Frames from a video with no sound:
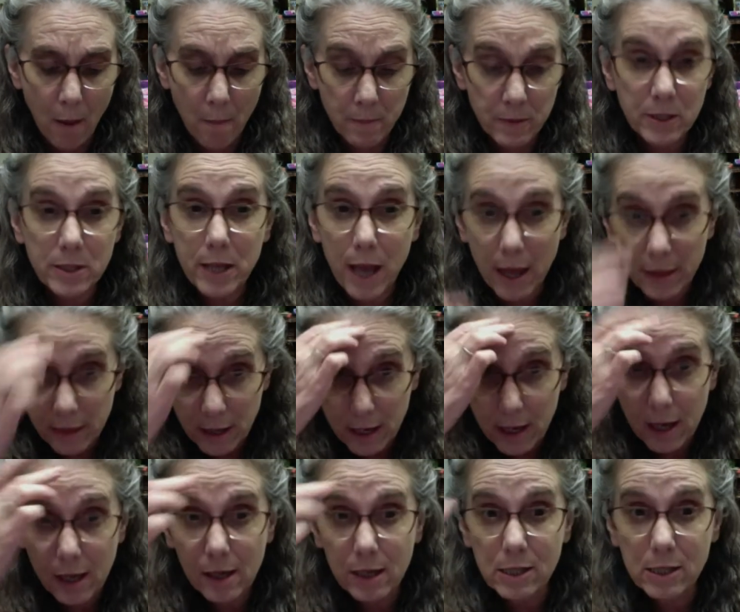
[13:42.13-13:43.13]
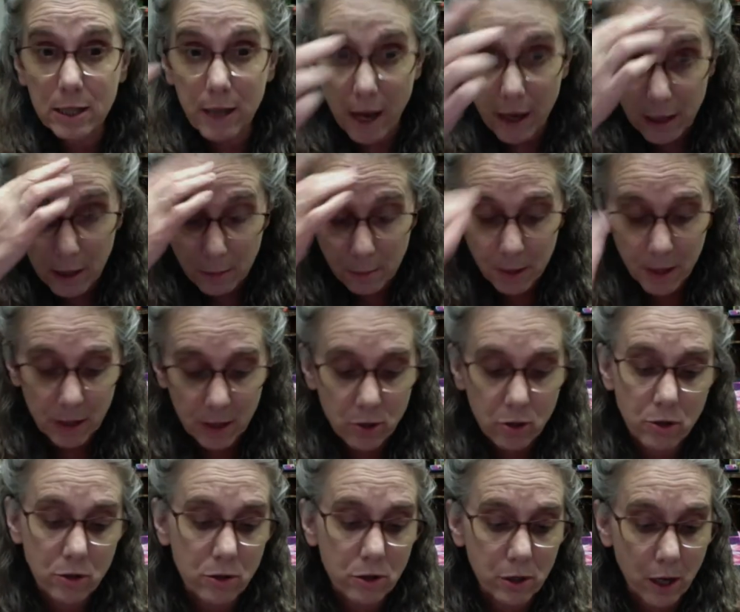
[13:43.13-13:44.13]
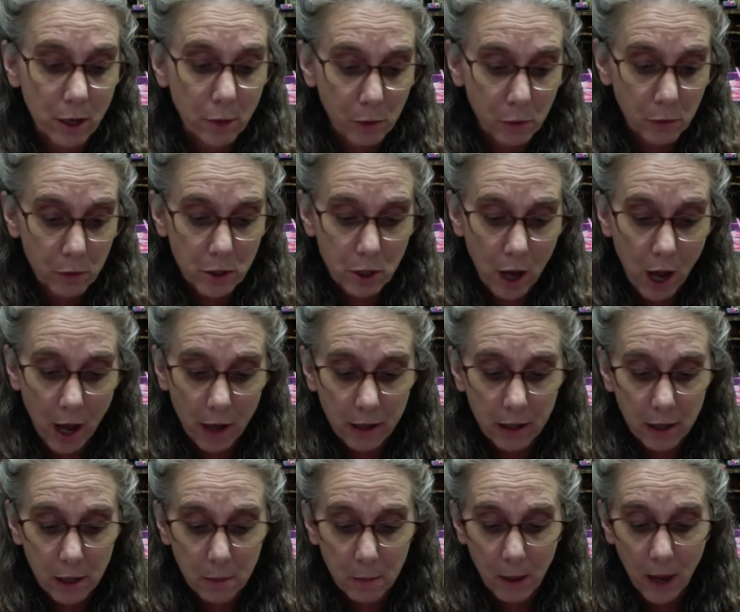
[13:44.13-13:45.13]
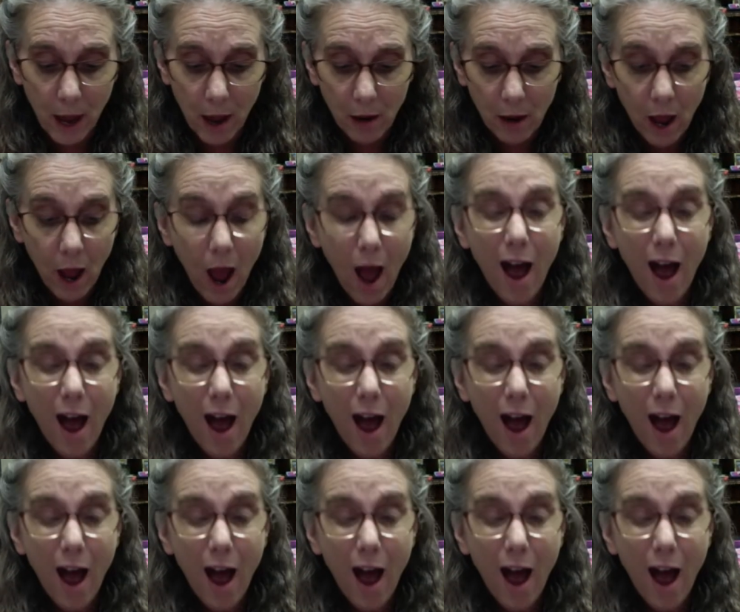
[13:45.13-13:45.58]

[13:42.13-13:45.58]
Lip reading: send the kitty psychic pictures like we were talking about.